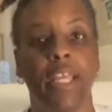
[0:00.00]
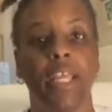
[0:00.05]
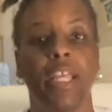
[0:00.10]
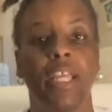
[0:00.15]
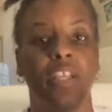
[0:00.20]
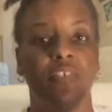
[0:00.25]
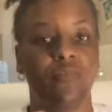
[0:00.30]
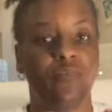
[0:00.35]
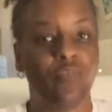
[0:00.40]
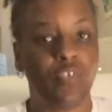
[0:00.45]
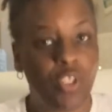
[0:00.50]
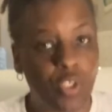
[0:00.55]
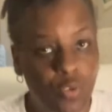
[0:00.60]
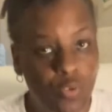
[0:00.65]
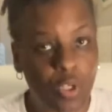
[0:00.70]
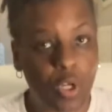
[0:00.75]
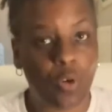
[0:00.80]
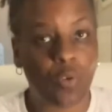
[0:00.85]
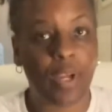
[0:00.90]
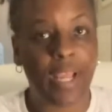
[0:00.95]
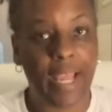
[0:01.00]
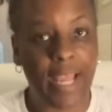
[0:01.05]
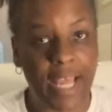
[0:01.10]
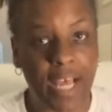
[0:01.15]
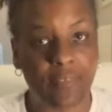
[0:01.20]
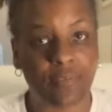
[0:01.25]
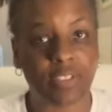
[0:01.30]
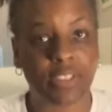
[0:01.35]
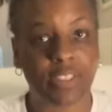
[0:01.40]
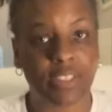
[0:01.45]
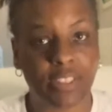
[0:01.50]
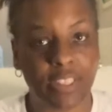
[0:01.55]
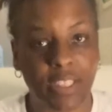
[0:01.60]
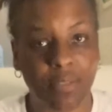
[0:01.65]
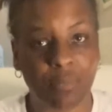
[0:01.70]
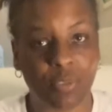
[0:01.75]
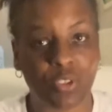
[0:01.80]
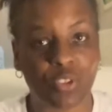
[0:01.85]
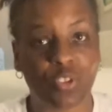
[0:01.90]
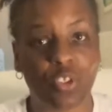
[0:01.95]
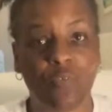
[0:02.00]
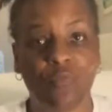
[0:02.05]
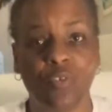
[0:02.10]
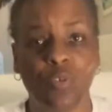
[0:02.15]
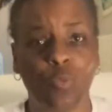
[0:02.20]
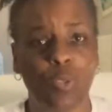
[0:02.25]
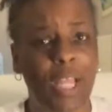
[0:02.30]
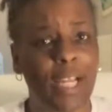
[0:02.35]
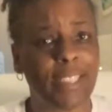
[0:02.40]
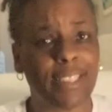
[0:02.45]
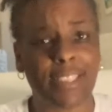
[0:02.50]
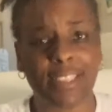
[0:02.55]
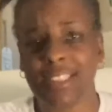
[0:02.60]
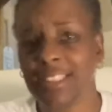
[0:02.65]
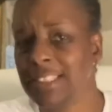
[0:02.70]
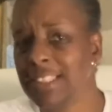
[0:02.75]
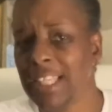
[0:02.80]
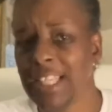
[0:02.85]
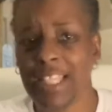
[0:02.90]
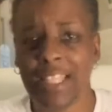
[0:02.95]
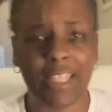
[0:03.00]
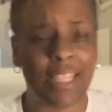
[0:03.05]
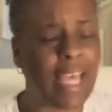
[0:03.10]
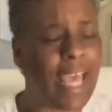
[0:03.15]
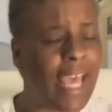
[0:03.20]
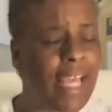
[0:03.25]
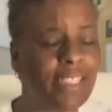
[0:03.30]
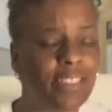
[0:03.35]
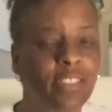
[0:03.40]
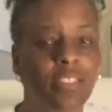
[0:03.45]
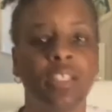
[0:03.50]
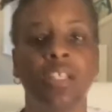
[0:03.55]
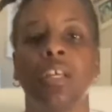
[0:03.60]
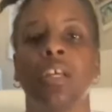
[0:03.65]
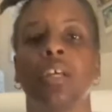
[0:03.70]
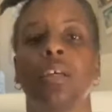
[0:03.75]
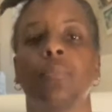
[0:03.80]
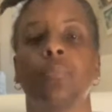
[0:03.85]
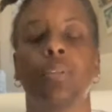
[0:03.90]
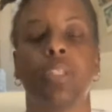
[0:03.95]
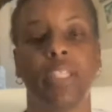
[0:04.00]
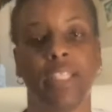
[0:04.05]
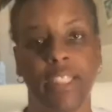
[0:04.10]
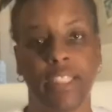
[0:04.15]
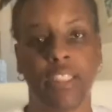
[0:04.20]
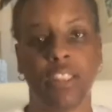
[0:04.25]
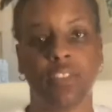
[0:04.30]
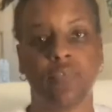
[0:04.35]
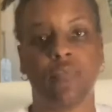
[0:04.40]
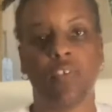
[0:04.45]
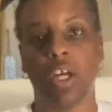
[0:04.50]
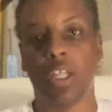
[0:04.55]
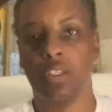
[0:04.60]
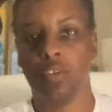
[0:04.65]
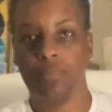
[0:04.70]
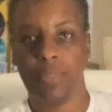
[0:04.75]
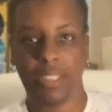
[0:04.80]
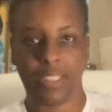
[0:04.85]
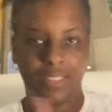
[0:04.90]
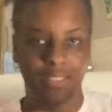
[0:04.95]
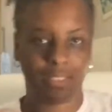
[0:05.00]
If you don't have a steamer. So if you'd like to see that, please follow me.